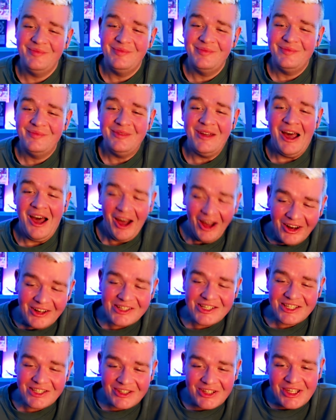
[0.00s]

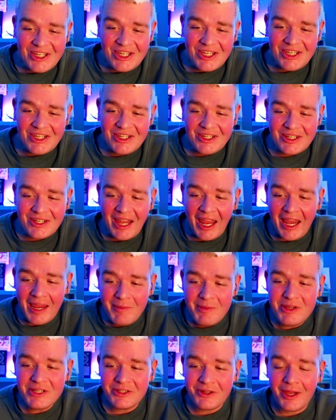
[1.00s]
honestly,
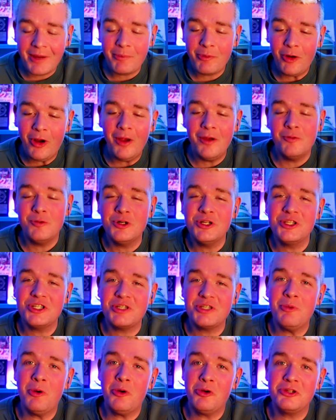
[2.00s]
Amy's like probably one of the
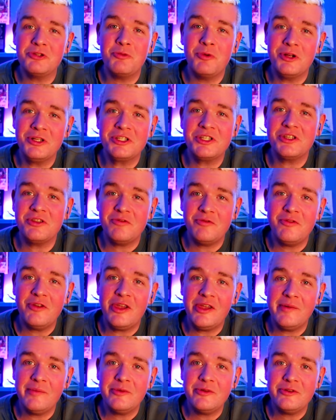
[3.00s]
smartest ones in the
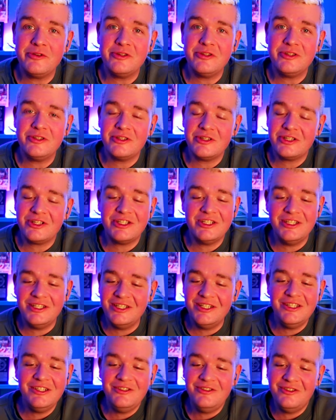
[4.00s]
family.
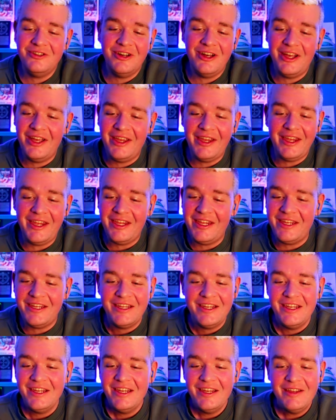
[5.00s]
Like,
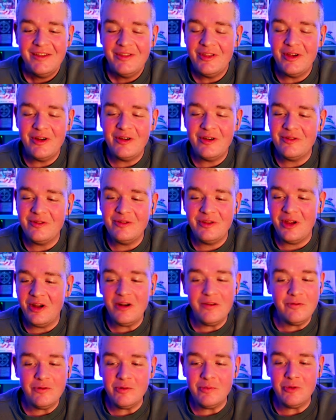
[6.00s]
none of
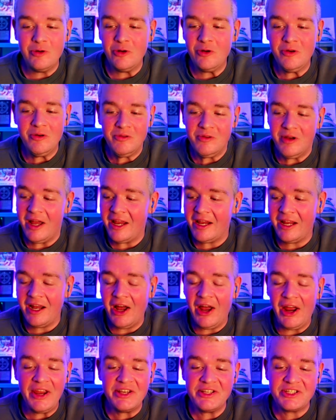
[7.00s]
them are like
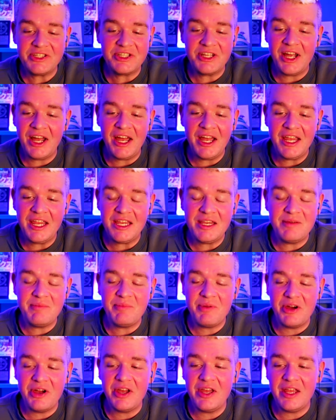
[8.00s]
Einstein,
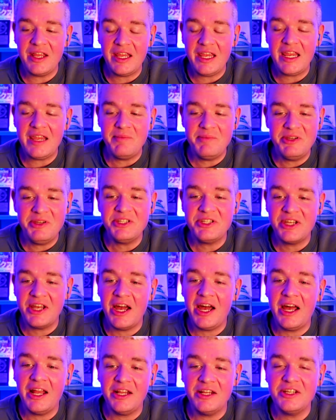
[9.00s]
but Amy's
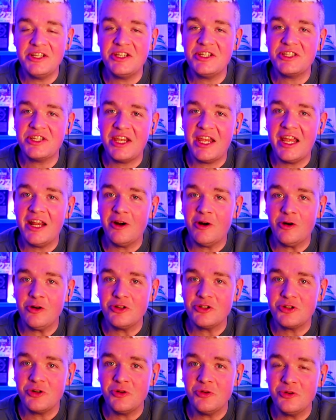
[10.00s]
got a decent head on her
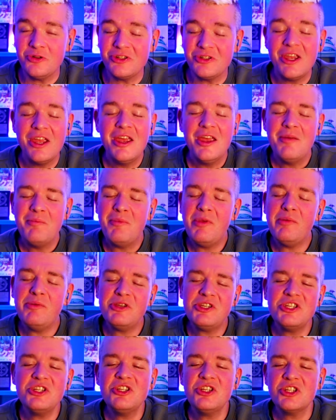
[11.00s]
shoulders. Maybe
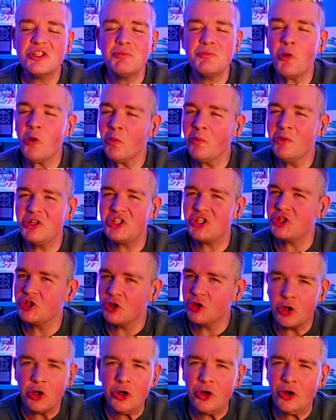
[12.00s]
she's just more
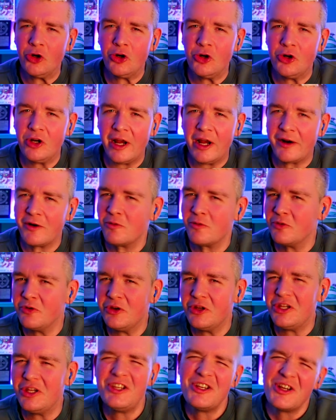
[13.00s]
mature. I don't really,
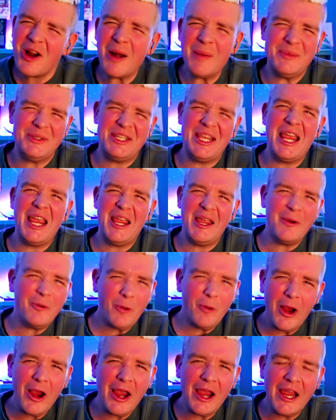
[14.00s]
you know what I'm saying,
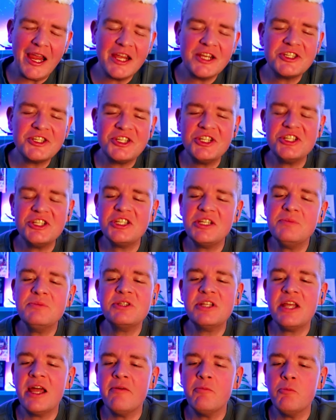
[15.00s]
right? She just seems to
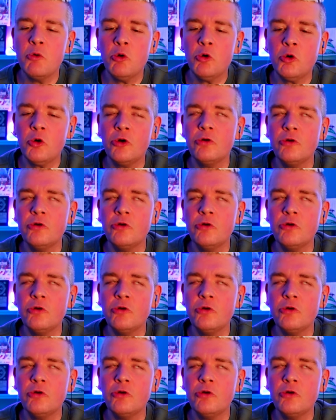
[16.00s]
have more